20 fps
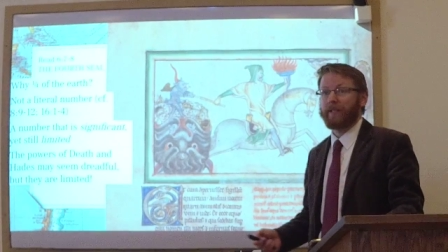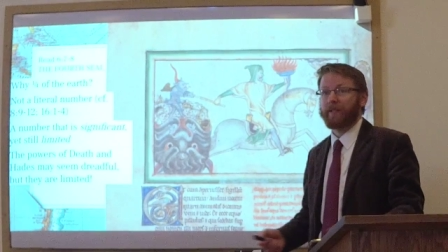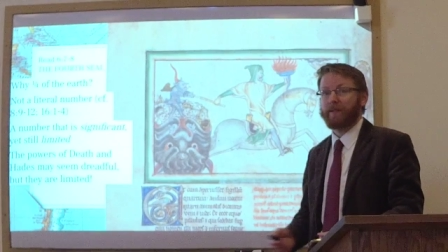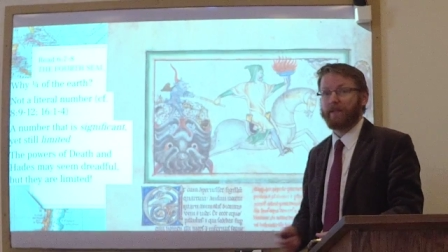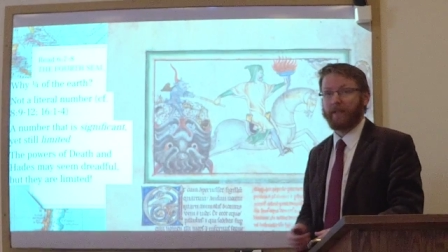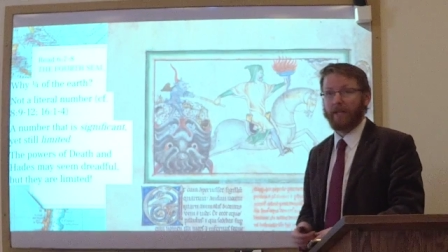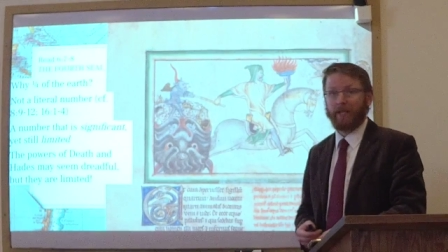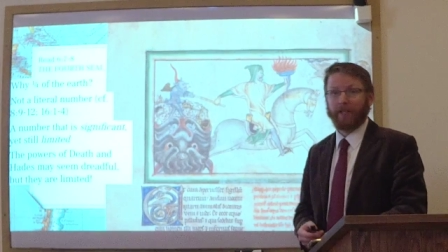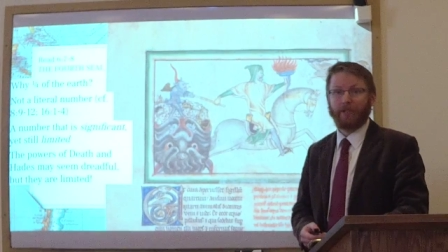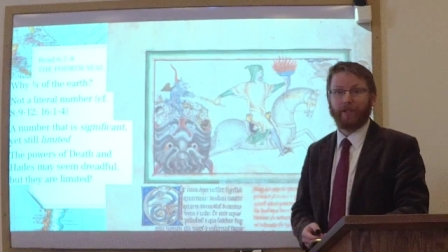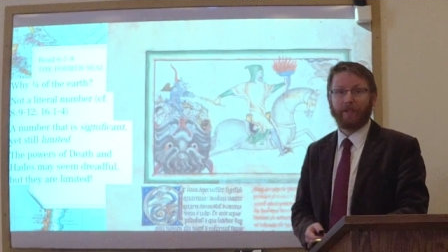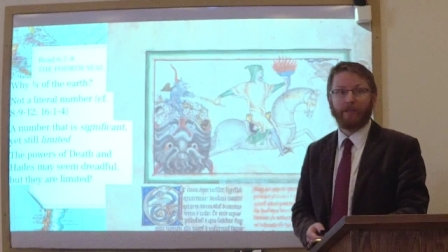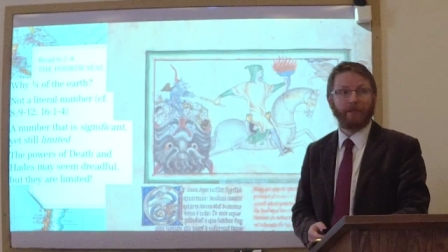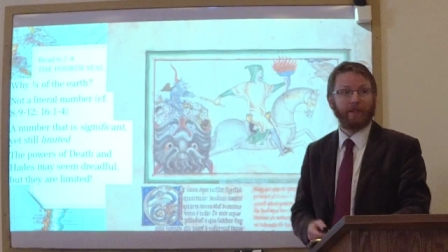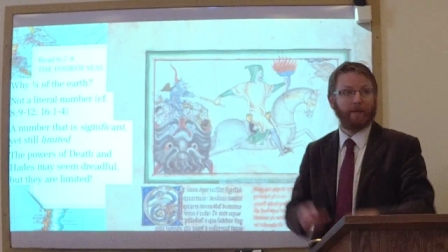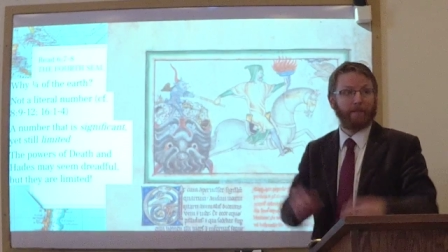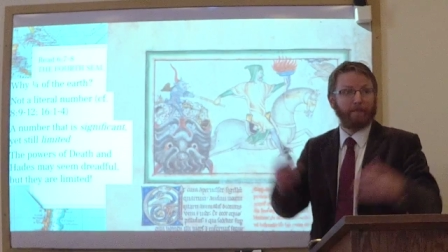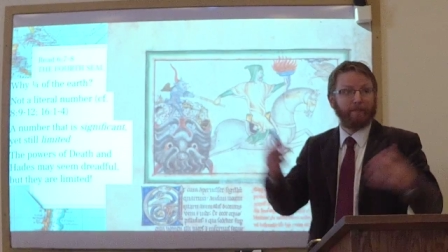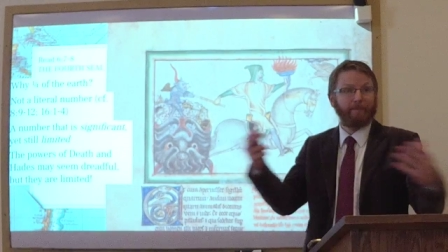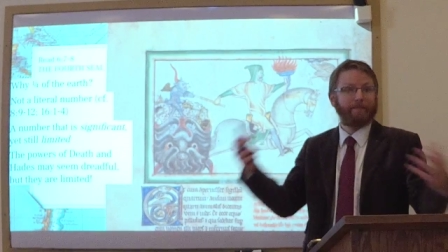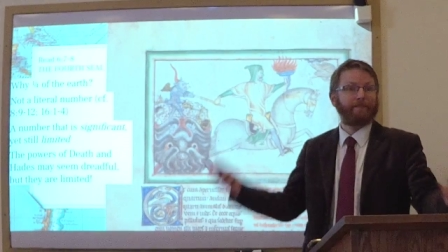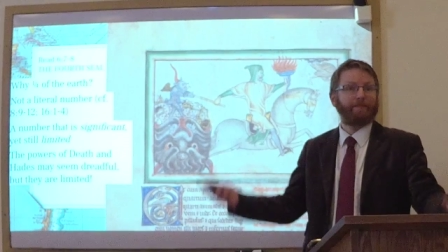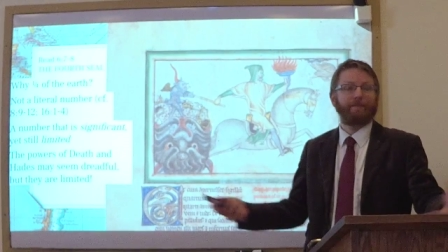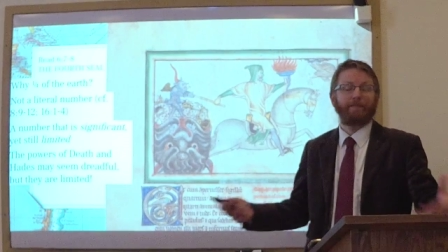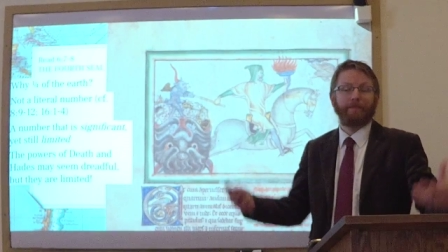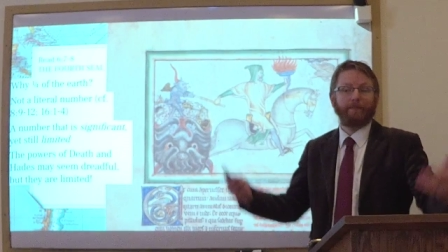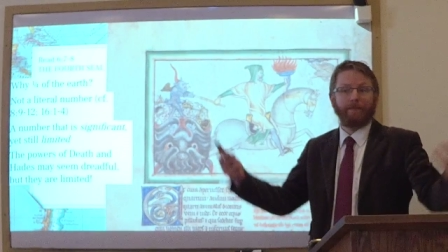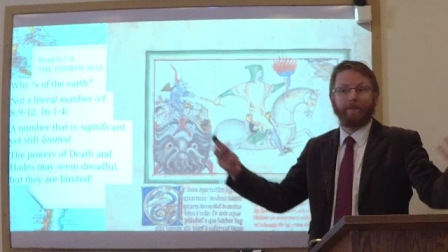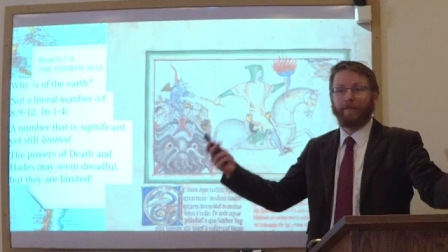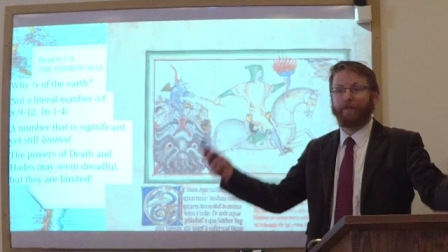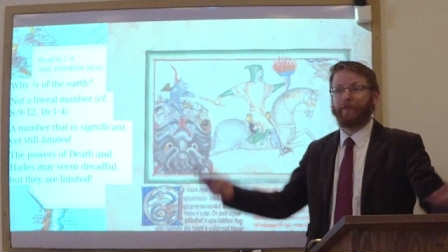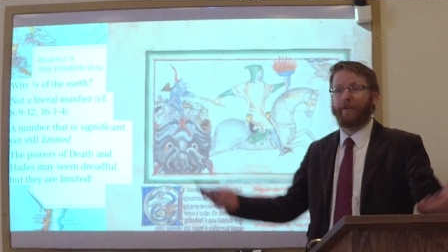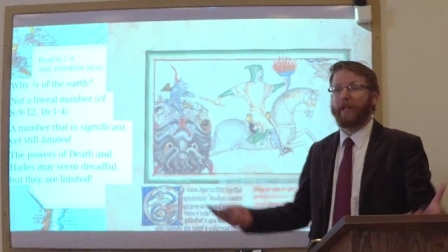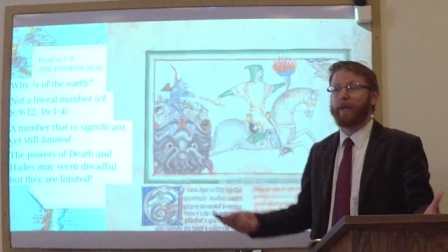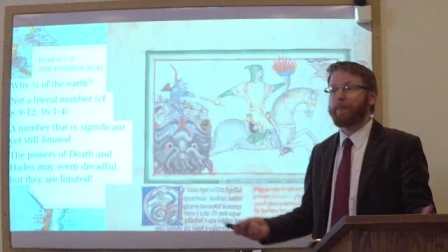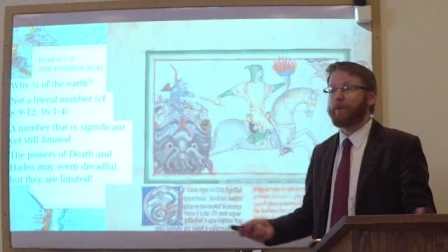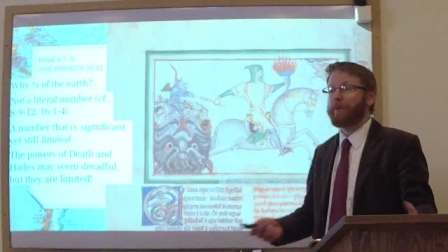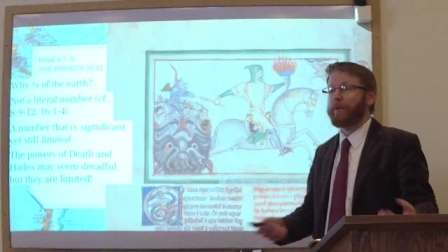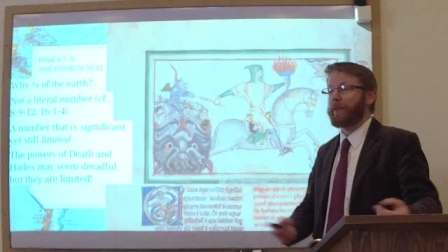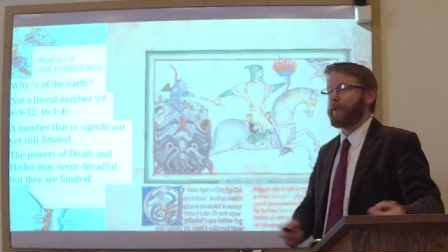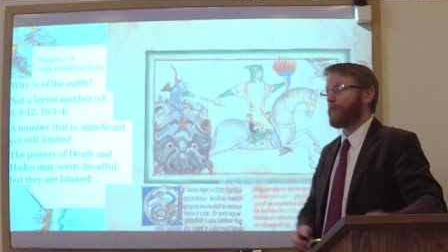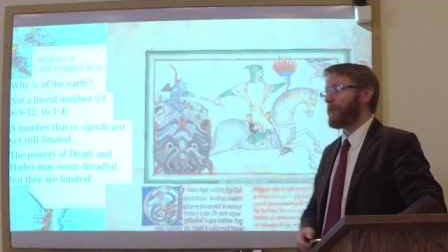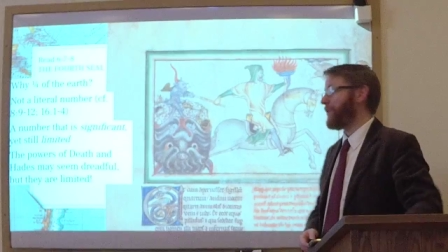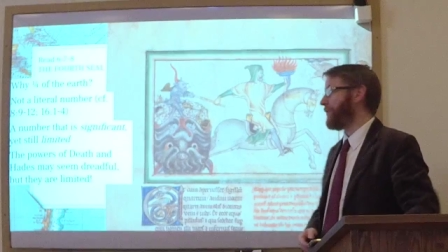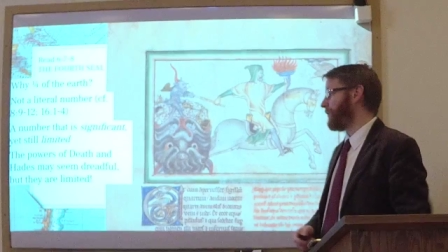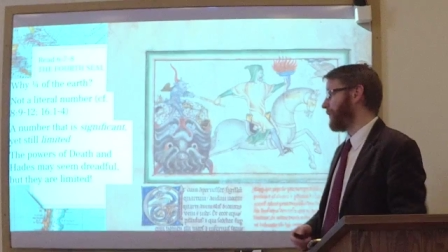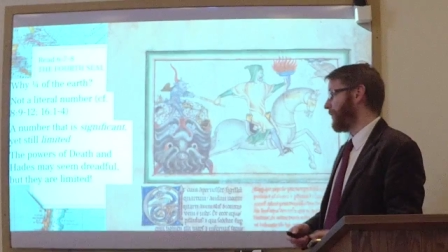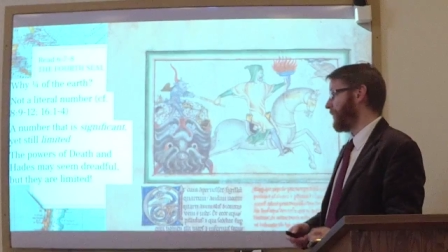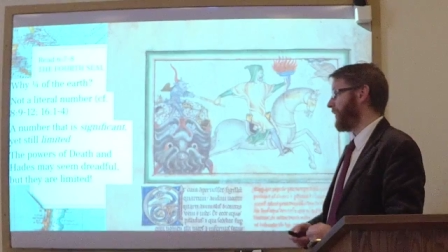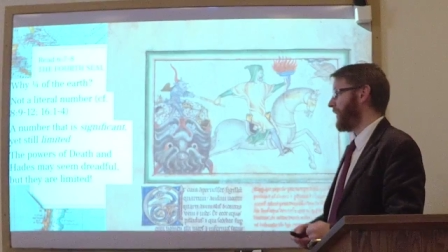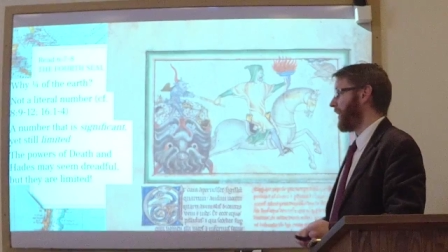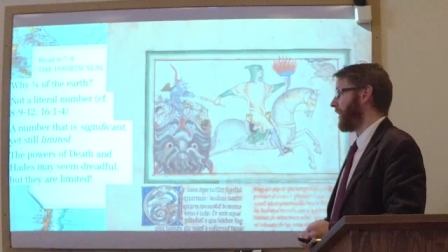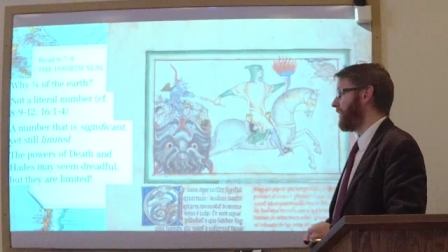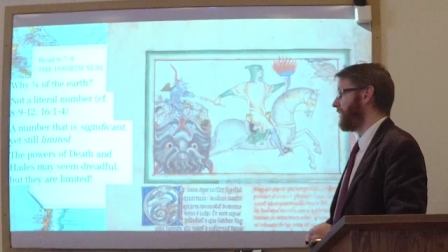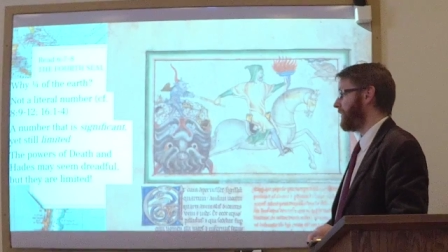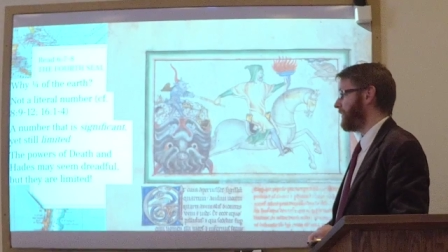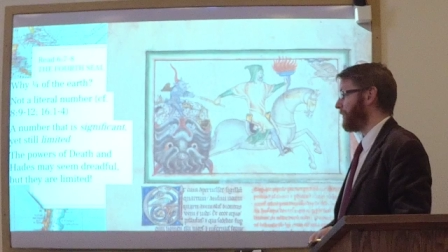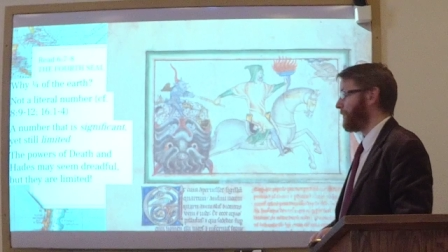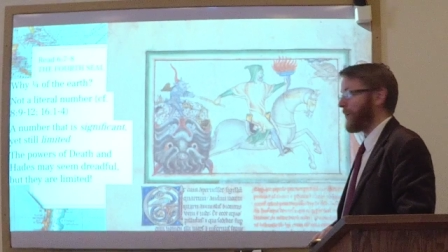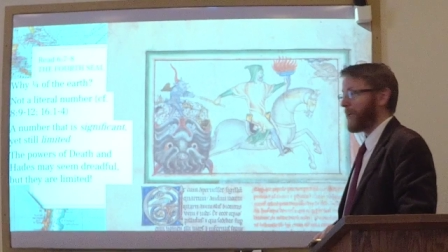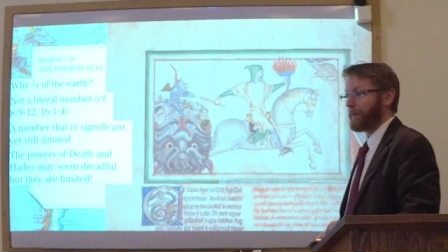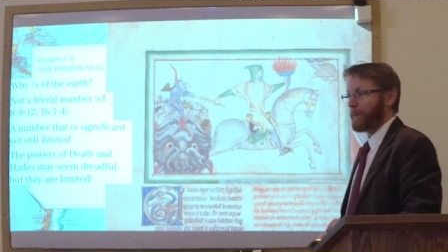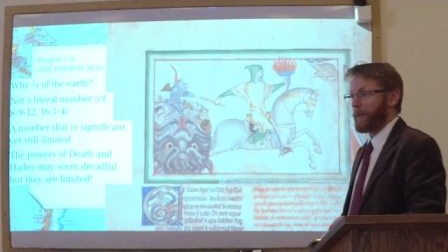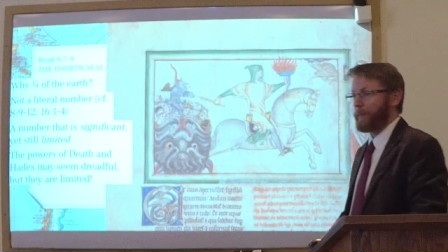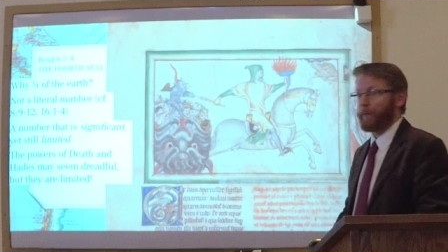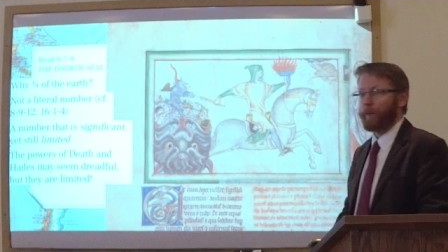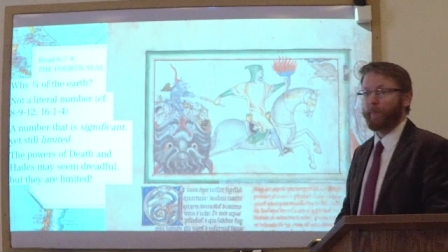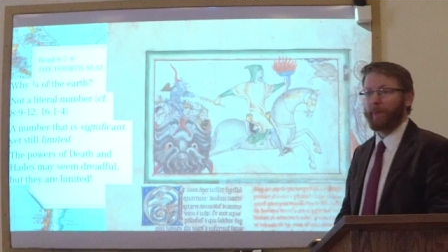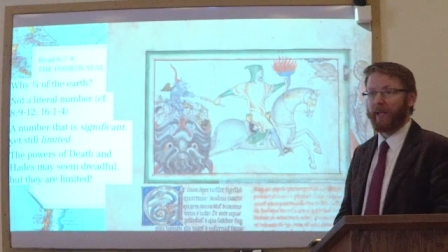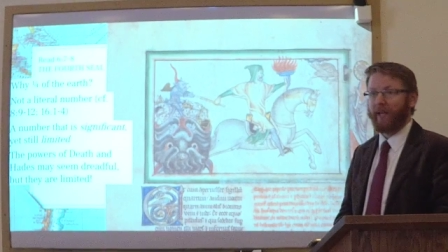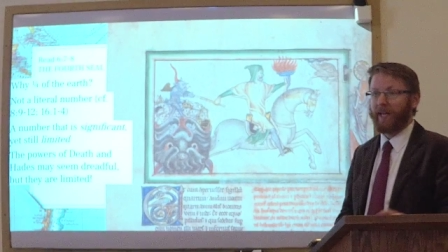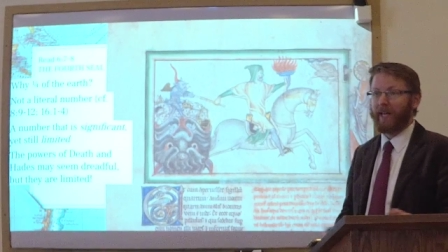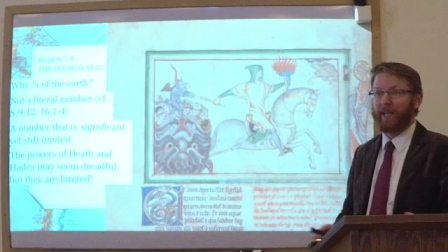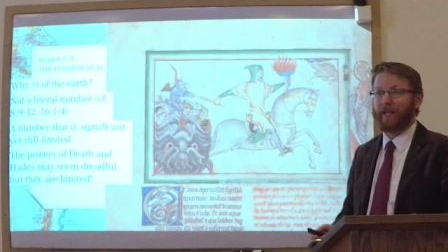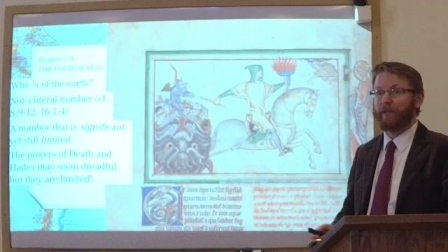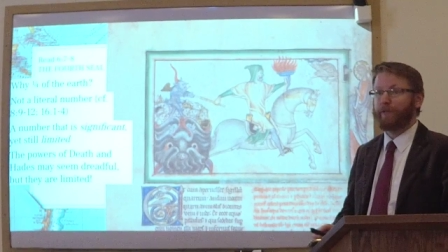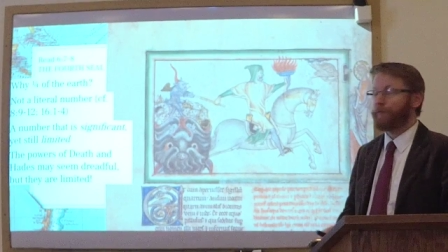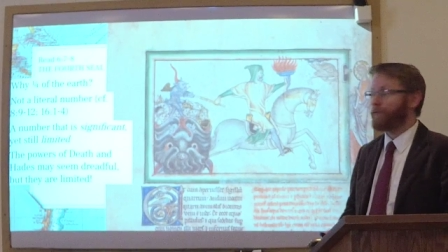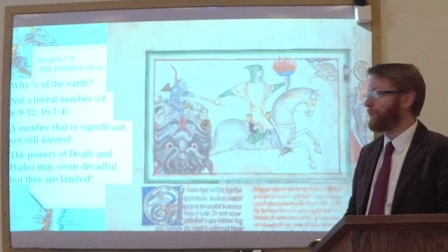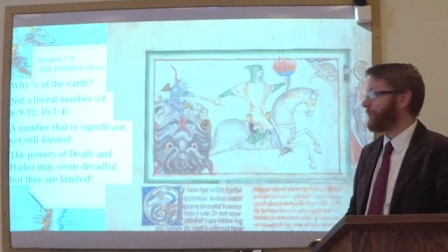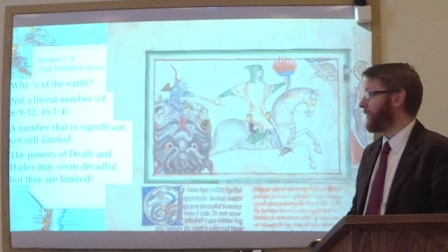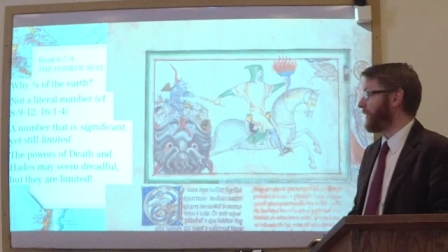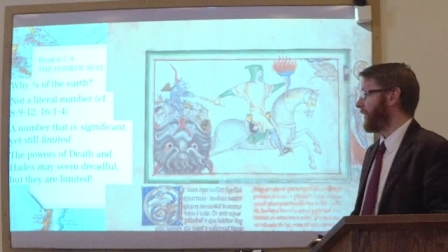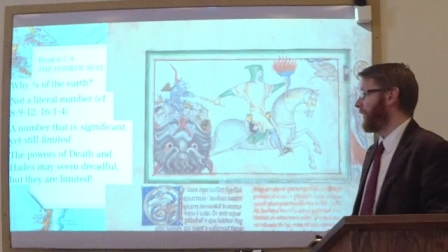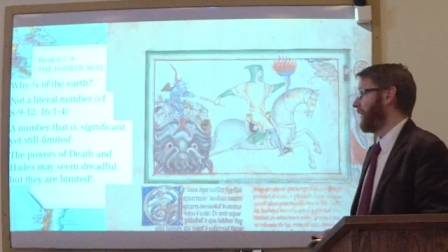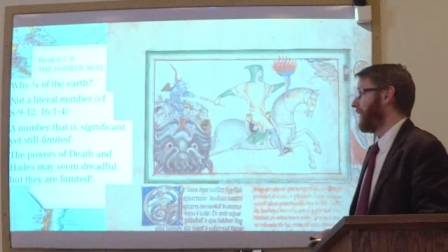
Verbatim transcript: It's not just some fable that we've created to make people behave.